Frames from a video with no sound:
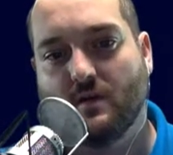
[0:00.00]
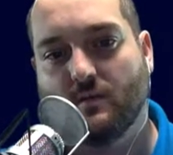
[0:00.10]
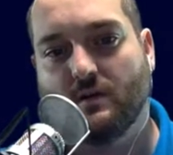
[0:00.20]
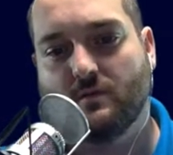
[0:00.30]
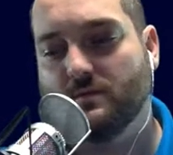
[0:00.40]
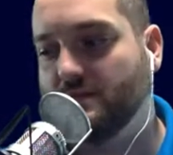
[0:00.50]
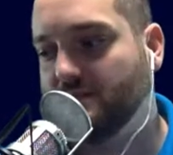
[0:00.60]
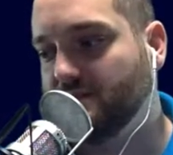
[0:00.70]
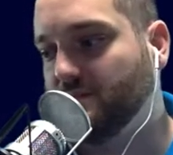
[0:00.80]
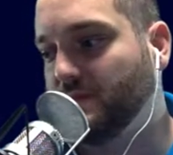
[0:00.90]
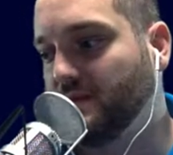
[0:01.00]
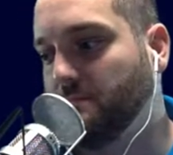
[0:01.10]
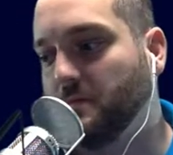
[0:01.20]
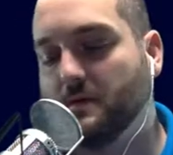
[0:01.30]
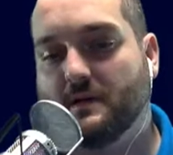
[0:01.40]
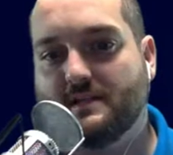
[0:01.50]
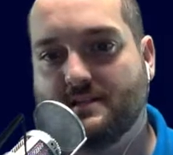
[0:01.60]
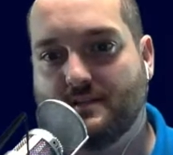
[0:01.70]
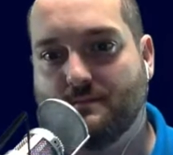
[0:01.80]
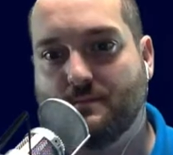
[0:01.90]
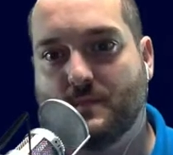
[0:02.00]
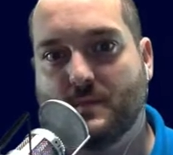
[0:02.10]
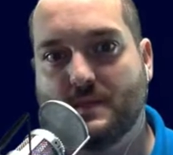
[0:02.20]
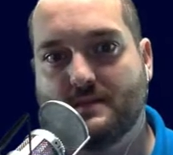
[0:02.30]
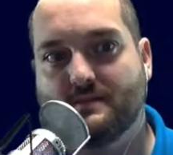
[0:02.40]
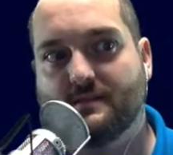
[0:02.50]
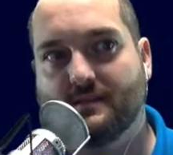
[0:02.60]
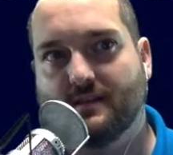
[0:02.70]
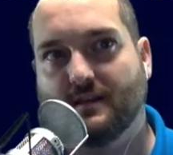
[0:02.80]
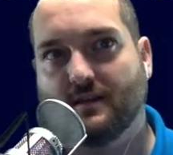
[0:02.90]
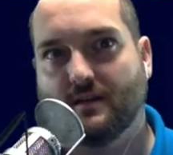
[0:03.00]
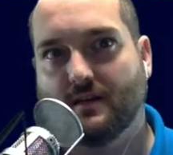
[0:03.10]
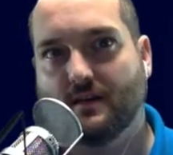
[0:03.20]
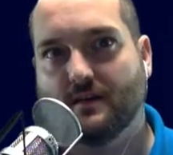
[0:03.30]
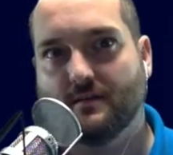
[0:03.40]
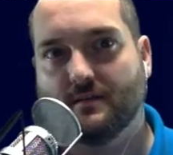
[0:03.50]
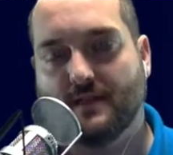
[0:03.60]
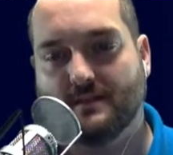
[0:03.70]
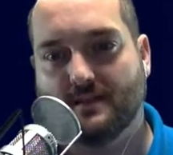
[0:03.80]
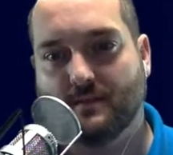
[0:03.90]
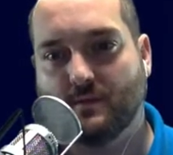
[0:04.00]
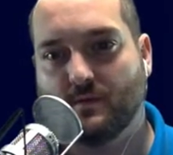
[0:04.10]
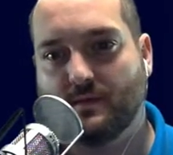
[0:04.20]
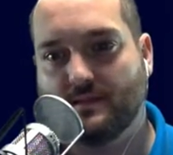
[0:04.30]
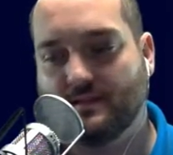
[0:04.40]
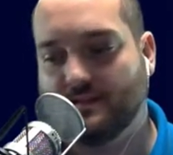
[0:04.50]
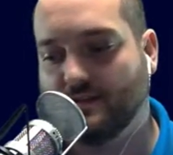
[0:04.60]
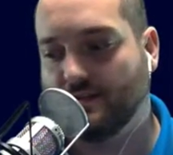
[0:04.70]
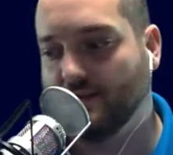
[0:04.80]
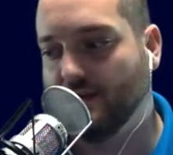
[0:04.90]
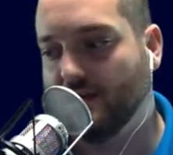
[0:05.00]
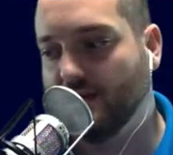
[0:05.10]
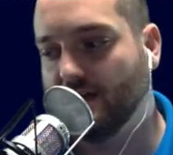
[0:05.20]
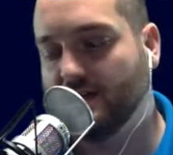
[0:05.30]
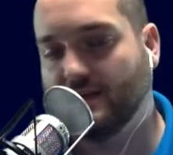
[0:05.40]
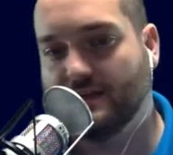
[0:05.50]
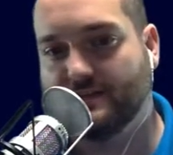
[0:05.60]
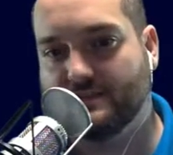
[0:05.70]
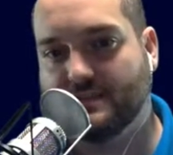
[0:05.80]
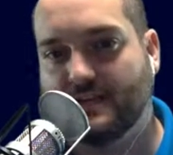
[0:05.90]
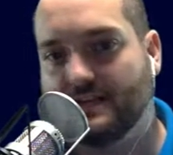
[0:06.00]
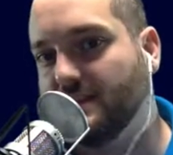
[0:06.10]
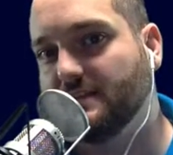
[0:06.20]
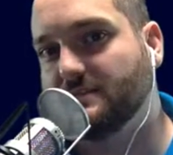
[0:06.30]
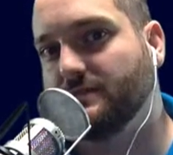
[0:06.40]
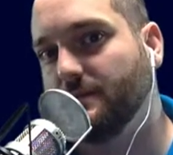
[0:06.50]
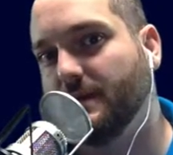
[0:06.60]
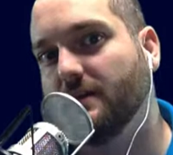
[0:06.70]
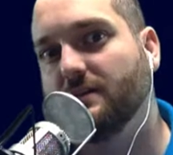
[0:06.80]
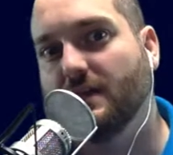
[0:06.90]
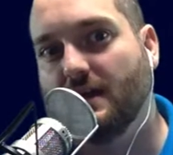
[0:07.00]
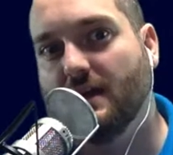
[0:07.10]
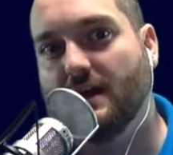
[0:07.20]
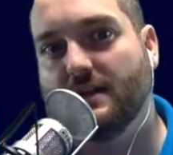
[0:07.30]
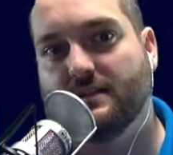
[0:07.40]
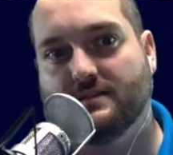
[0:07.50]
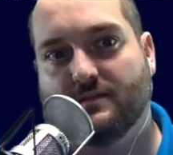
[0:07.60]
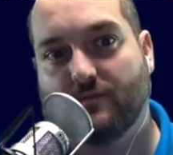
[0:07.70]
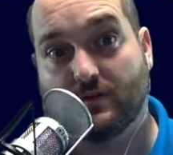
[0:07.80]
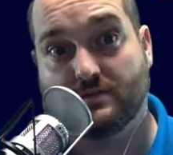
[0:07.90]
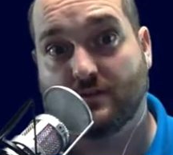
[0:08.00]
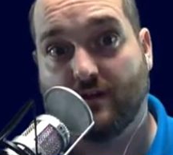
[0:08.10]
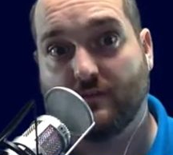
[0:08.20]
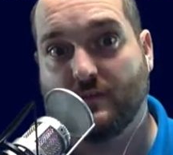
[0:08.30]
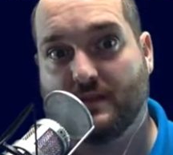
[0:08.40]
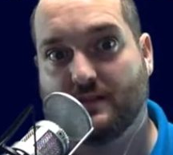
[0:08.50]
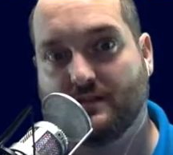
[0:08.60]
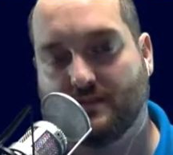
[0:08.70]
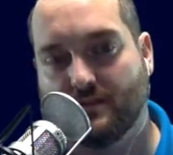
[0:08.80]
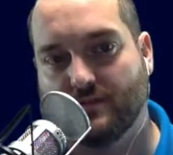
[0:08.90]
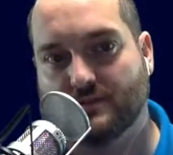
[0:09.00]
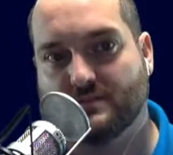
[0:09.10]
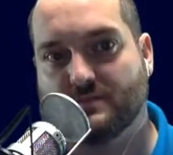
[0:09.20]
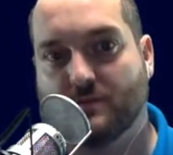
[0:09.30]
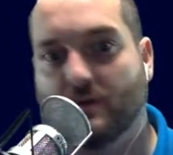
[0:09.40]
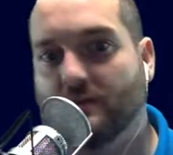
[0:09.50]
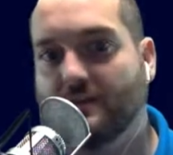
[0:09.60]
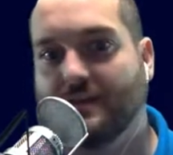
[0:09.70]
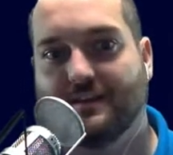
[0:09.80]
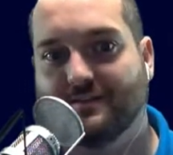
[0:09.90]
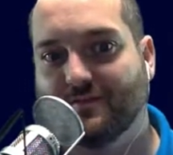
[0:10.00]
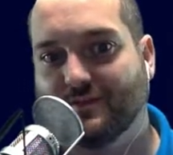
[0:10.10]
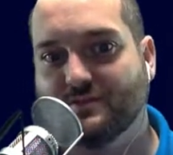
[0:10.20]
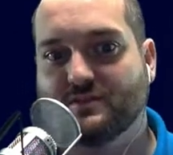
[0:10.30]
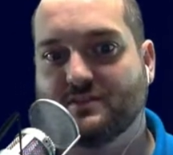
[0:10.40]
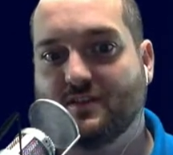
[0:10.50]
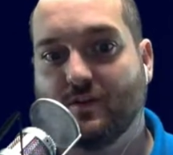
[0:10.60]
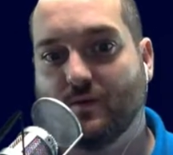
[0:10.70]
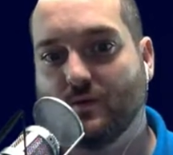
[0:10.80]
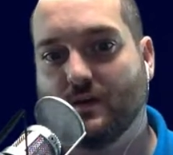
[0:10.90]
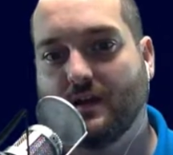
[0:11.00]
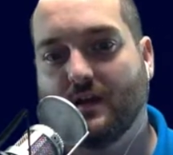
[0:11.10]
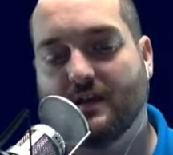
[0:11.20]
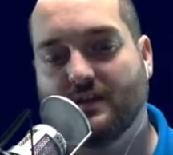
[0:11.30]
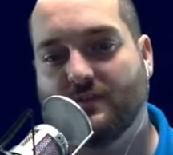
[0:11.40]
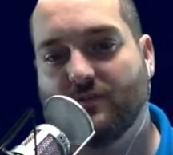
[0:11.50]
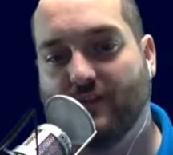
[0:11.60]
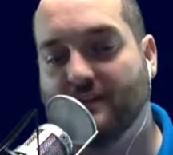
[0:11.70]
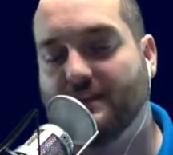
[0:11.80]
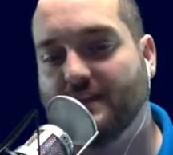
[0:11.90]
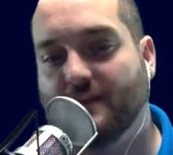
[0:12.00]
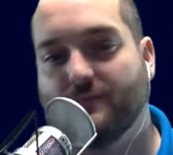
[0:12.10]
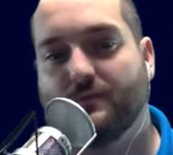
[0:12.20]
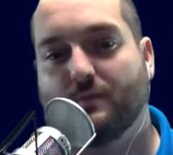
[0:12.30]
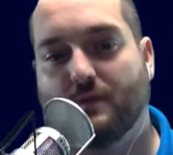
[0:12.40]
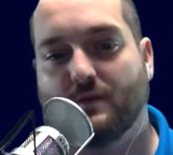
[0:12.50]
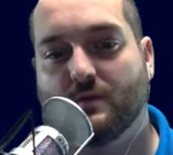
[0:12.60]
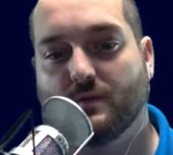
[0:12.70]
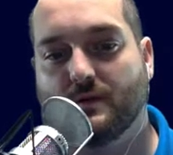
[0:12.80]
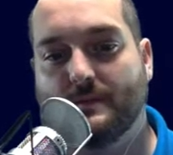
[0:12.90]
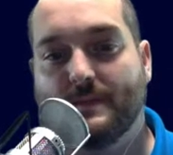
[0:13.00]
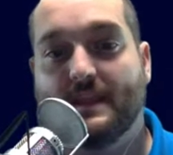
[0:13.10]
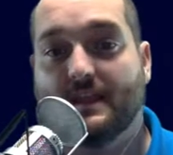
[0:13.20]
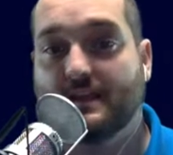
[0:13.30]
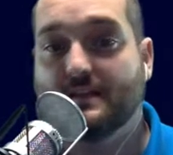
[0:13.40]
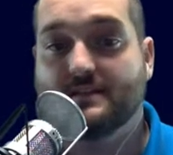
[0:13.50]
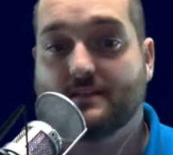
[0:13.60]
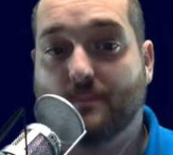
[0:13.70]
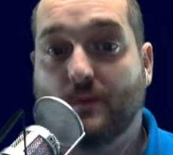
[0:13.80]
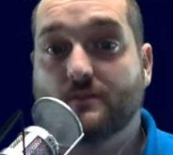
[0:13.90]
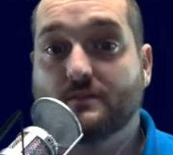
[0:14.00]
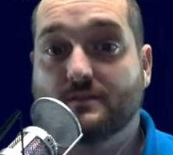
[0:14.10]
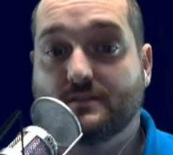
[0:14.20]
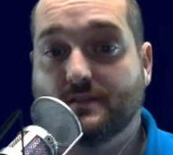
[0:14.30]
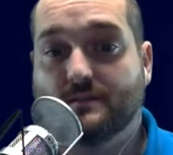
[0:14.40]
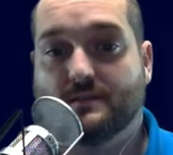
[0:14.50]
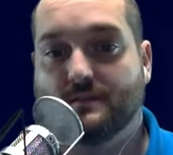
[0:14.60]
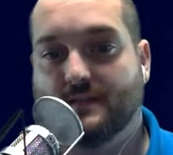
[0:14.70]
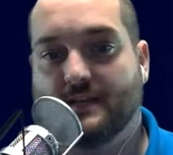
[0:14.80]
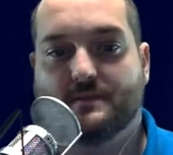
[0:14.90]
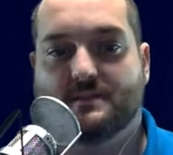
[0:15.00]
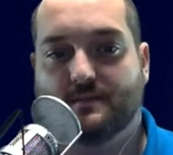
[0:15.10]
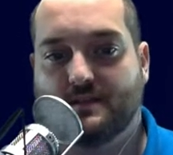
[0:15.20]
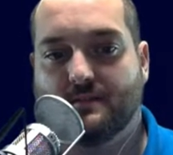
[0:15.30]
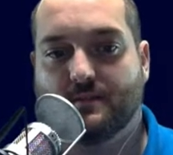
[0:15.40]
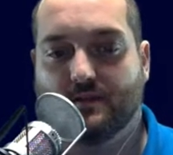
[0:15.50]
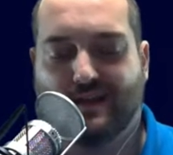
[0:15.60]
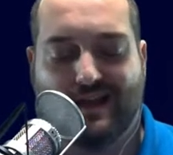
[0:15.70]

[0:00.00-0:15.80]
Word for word: Well, this has been a pretty busy uh, last couple of weeks, I think. A lot of exciting things have come out. Uh, this first off being, you know, the Smart Things version 2 is finally up for pre order. It is supposed to ship sometime in September.